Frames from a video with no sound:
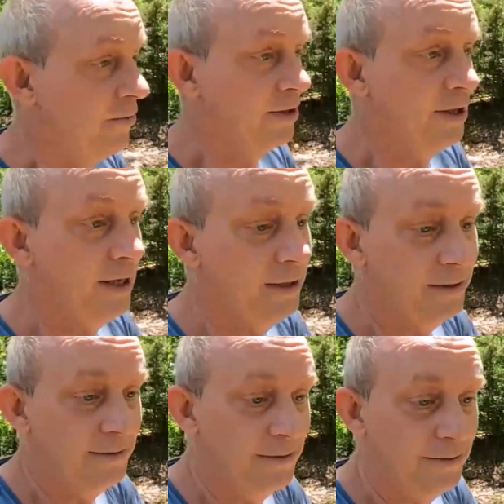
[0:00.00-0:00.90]
When
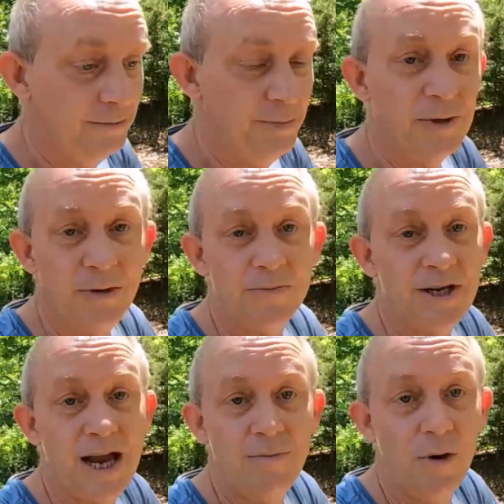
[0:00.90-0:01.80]
the
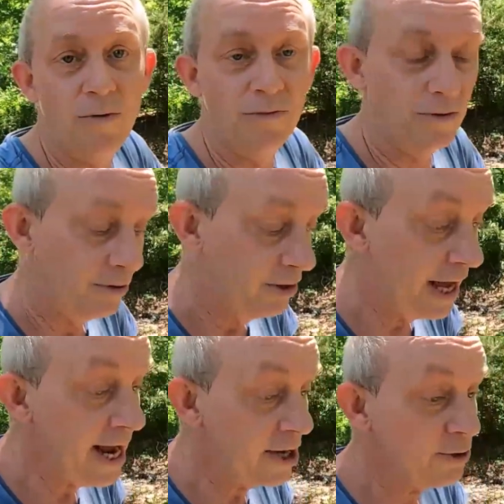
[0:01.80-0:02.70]
Pilgrims came over,
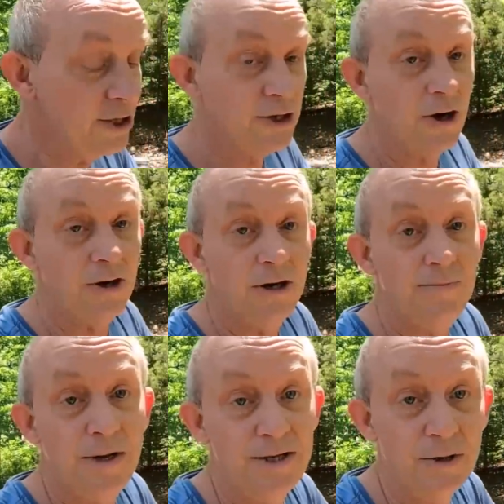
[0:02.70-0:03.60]
they actually started
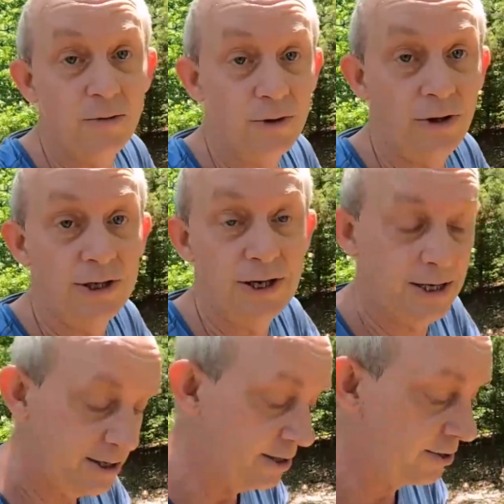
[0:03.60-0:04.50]
up a
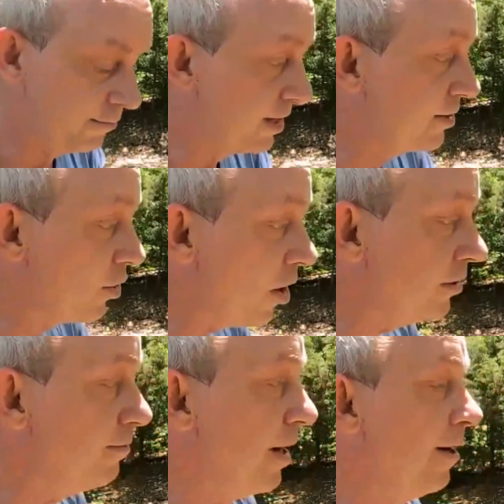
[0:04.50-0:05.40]
socialist system. They
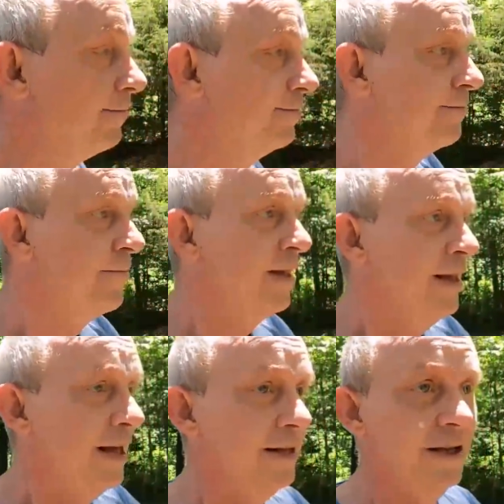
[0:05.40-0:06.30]
talked about,
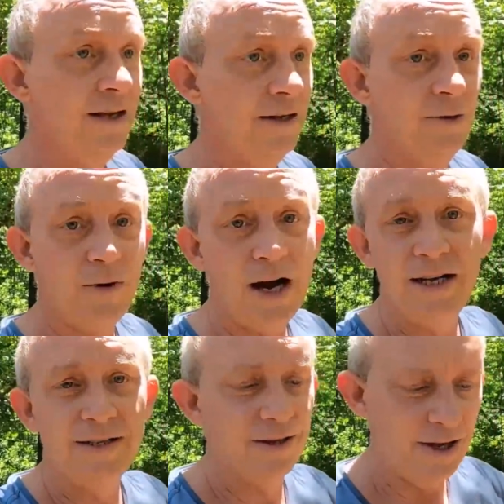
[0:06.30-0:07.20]
in uh, the
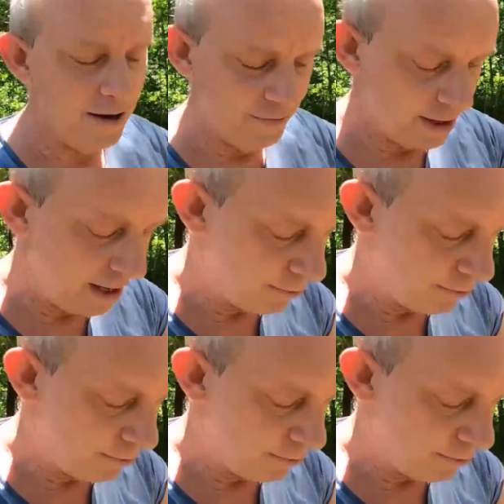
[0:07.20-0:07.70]
writings of the governor,